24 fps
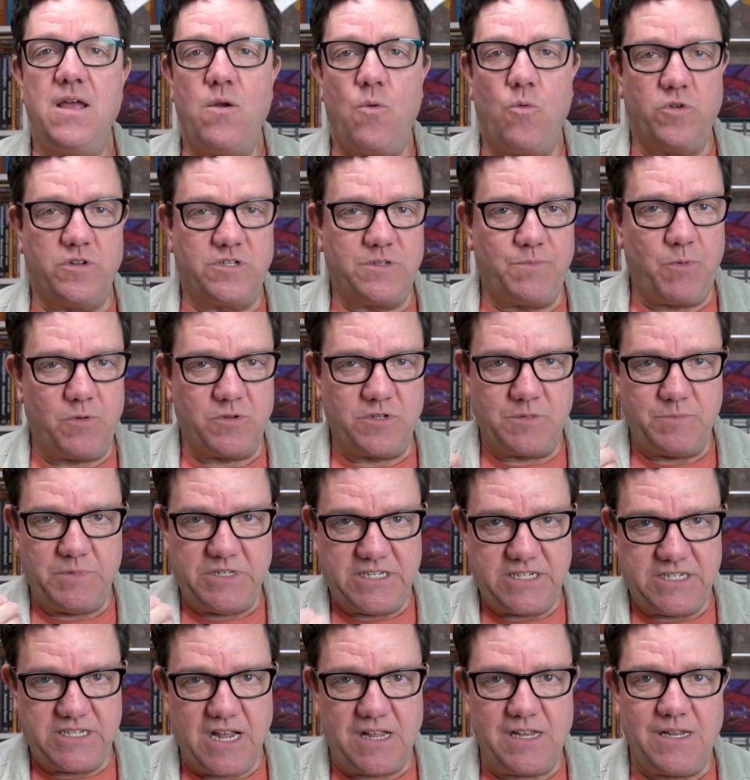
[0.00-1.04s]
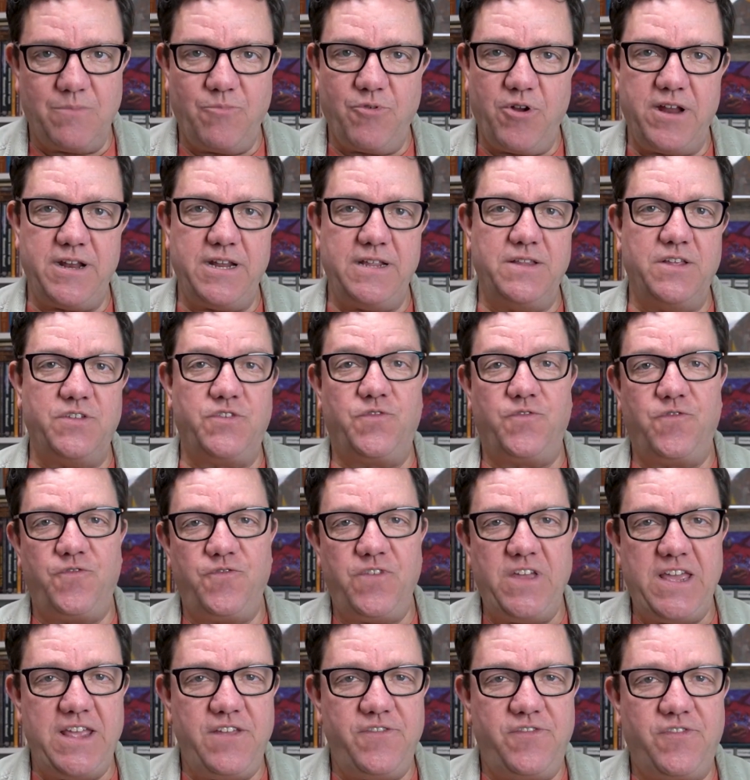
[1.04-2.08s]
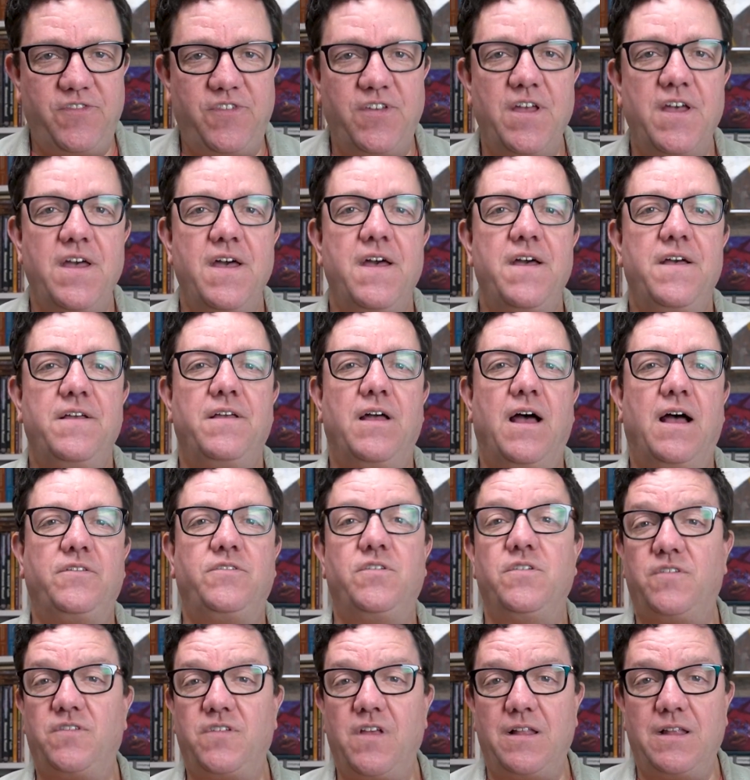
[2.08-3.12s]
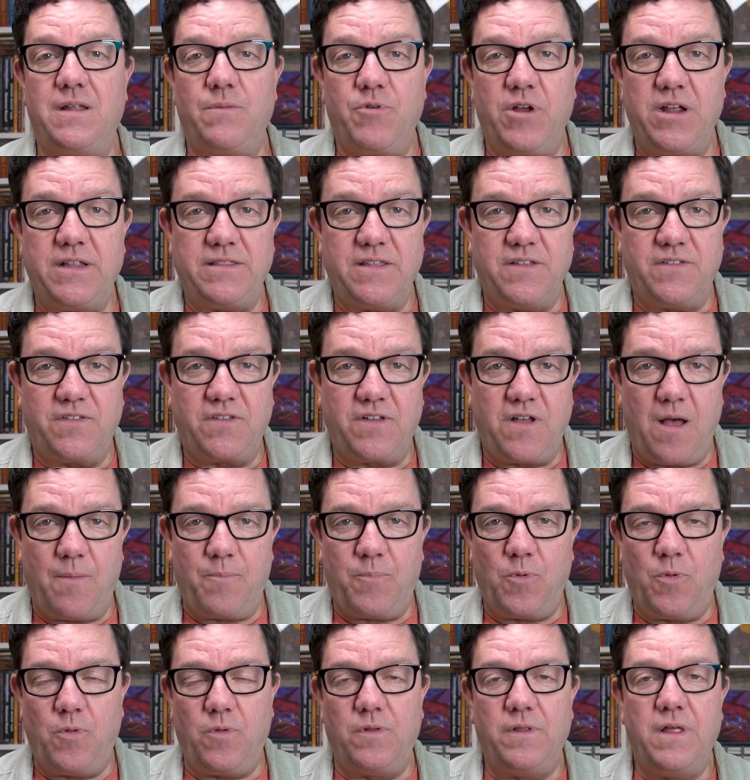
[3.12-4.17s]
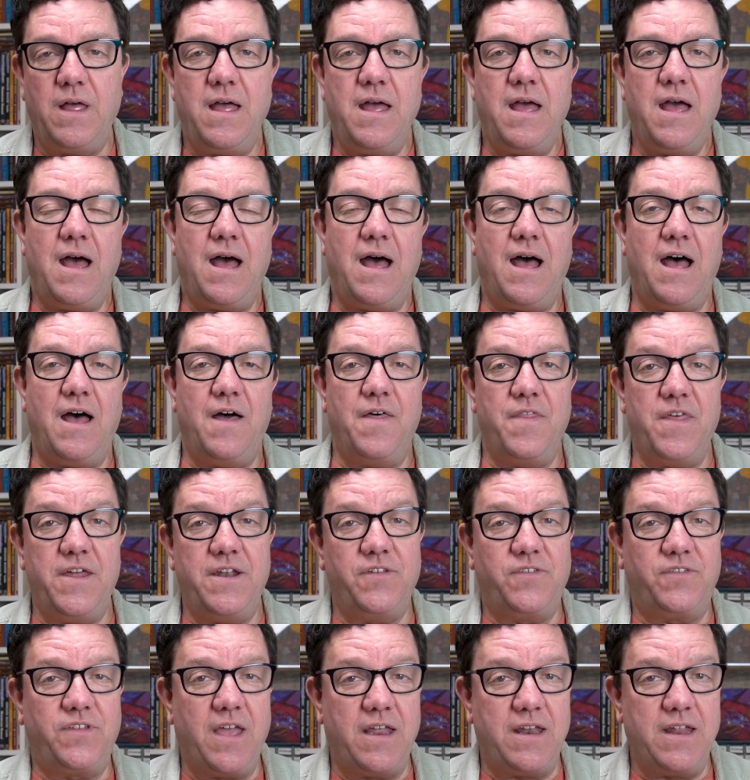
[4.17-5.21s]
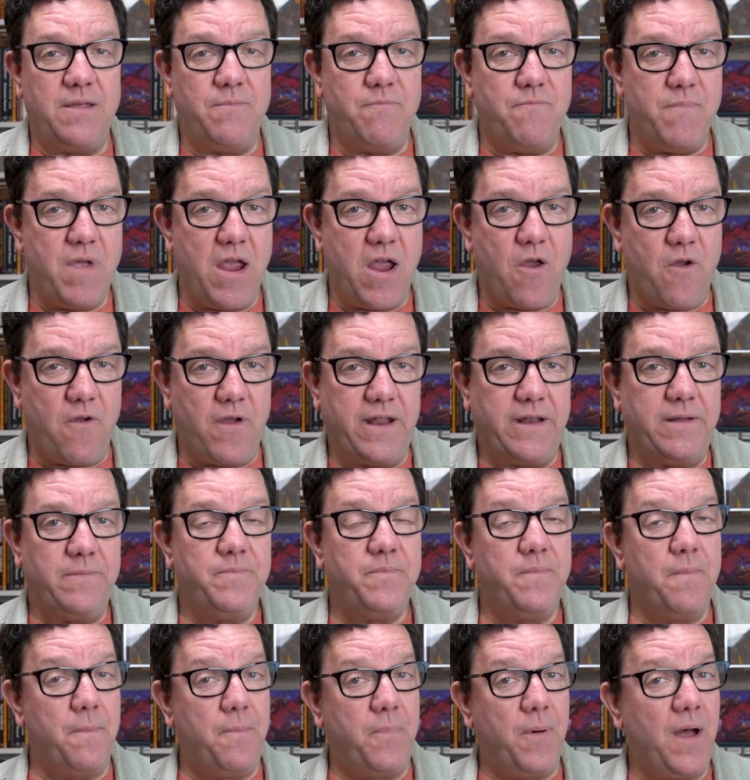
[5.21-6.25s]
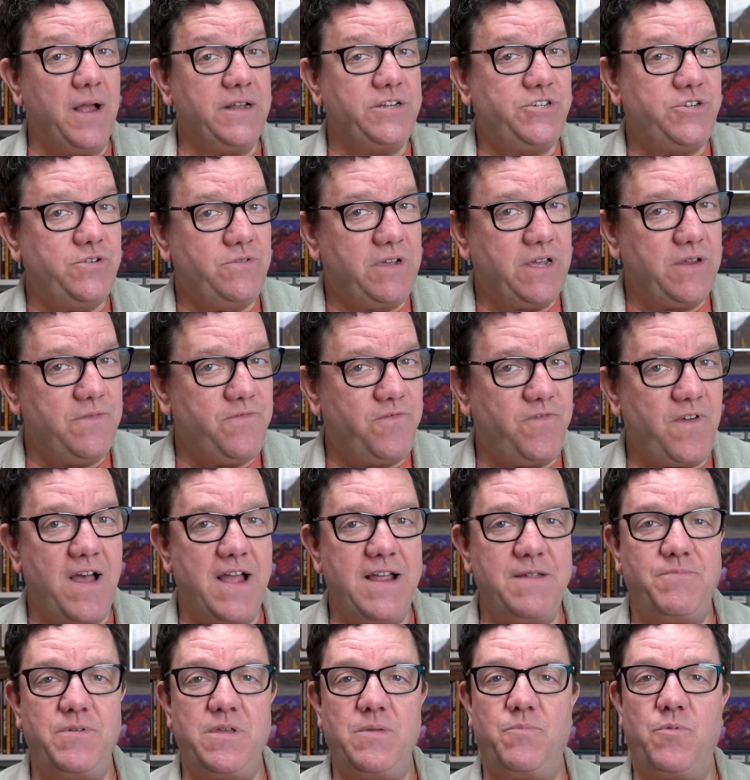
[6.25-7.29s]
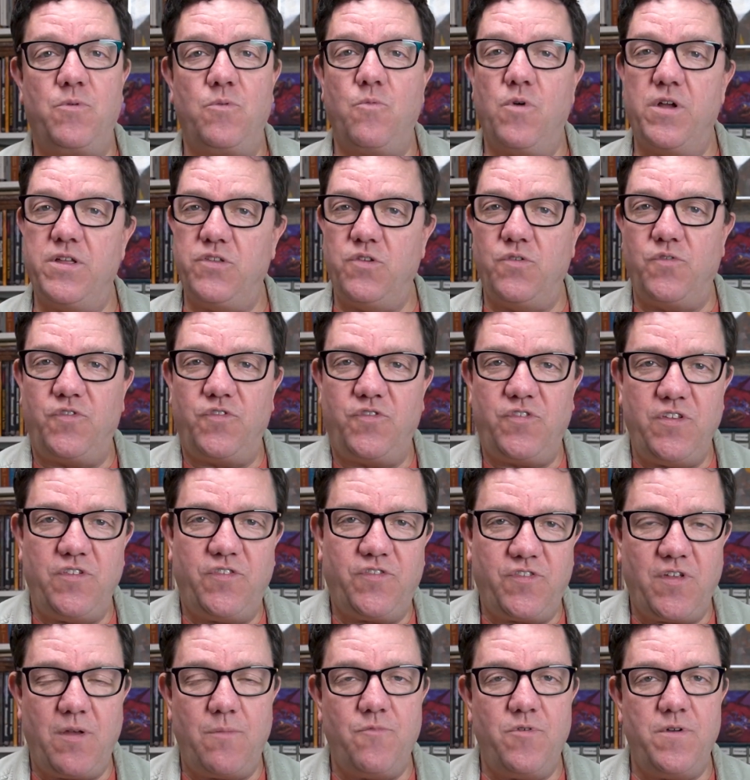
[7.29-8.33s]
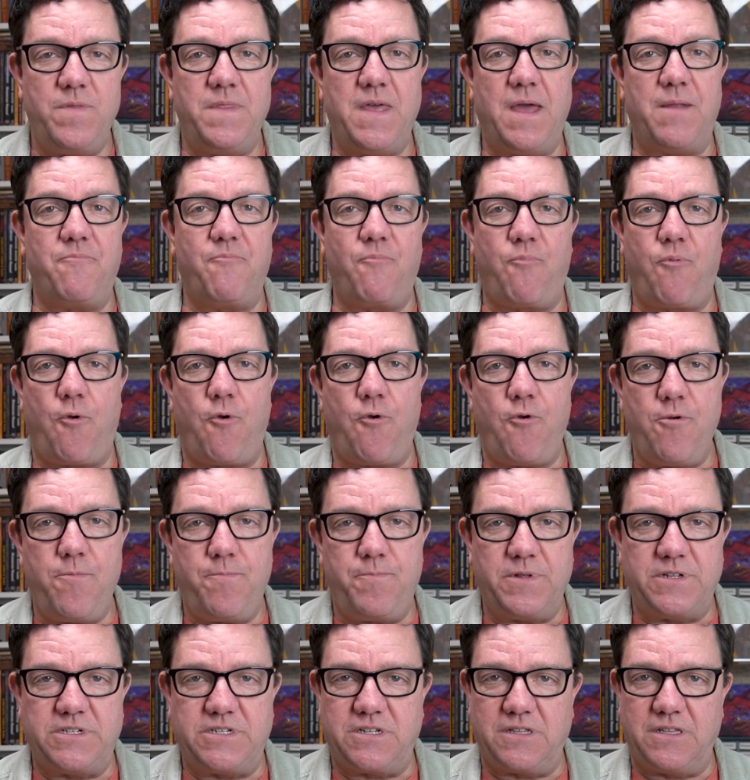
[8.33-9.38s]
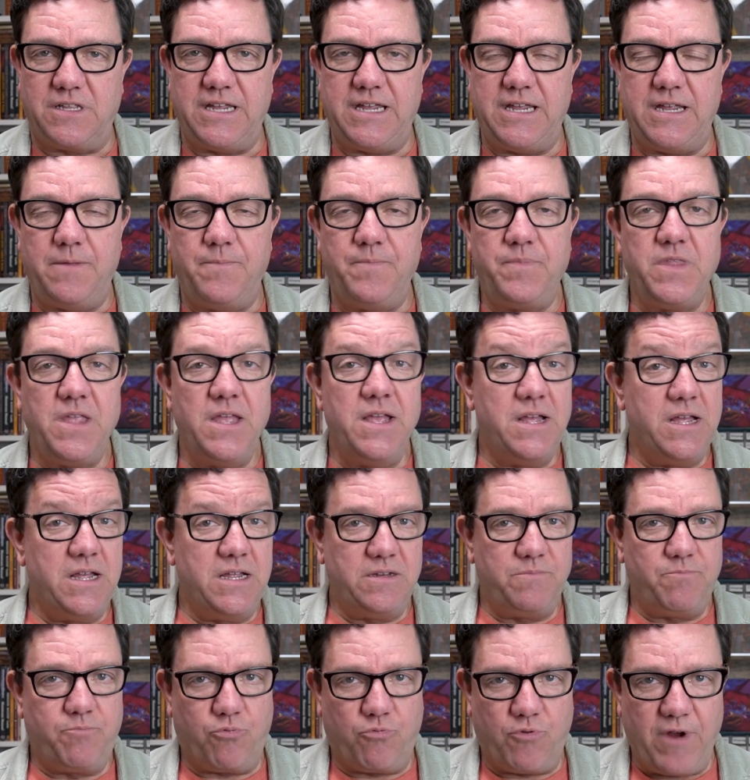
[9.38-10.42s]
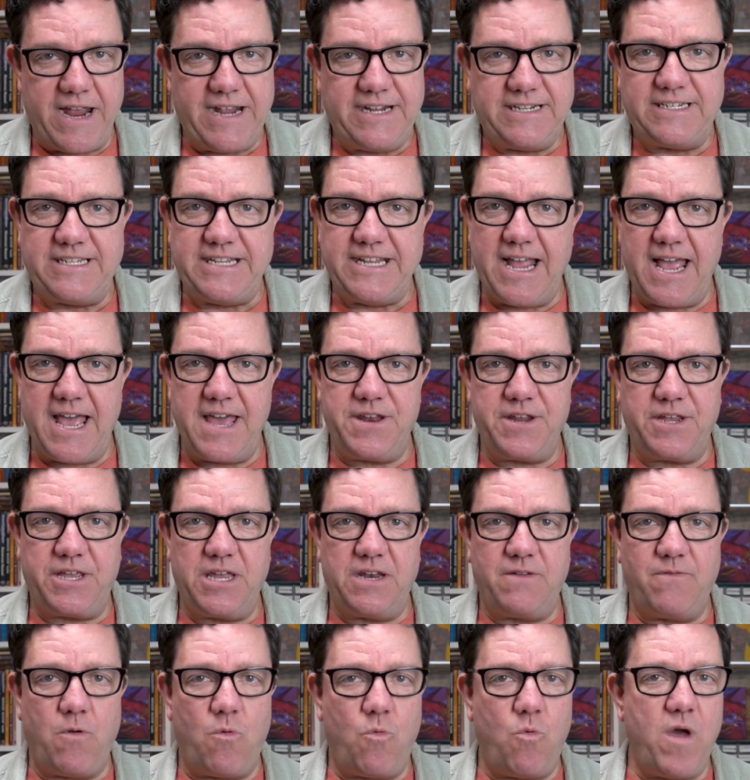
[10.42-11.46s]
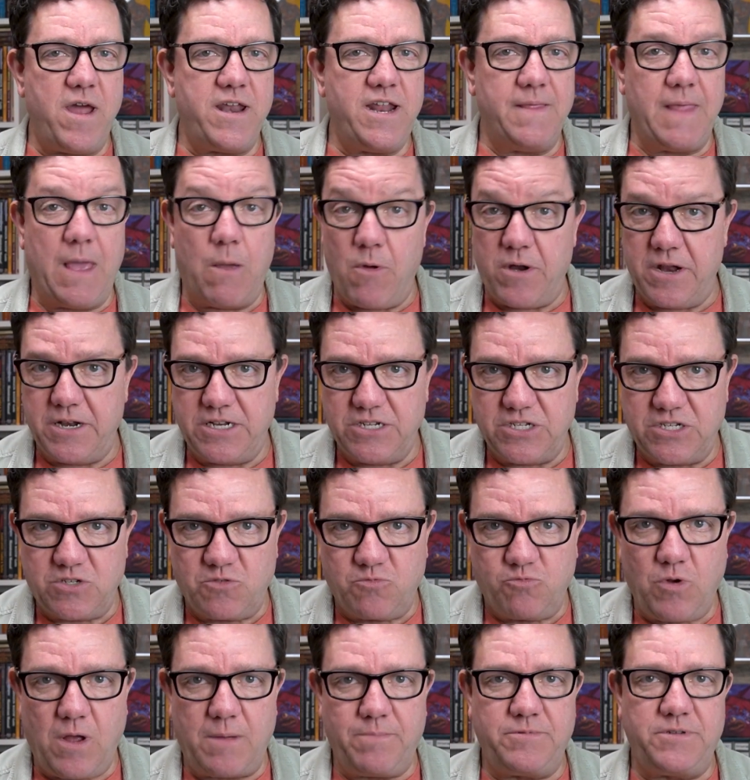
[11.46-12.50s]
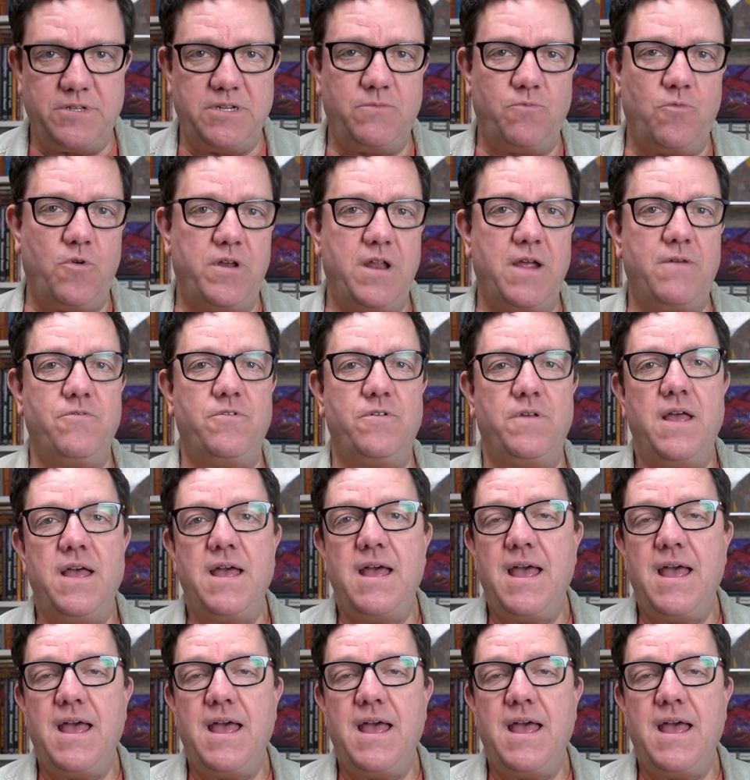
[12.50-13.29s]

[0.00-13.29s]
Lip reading: We're supposed to be celebrating this feast to celebrate this couple that is getting married. But you can find people, when you see someone that purposely breaks the etiquette of a wedding, they want to disrupt it, whatever.